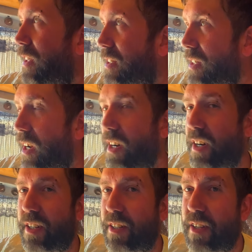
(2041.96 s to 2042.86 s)
It's
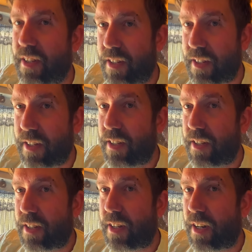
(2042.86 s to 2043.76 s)
hard
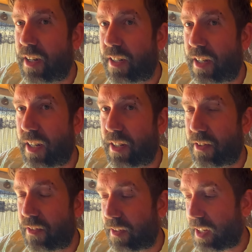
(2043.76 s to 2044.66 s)
getting
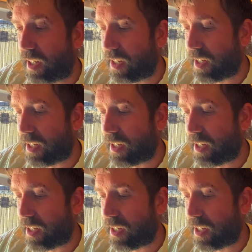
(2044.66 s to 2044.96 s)
through there.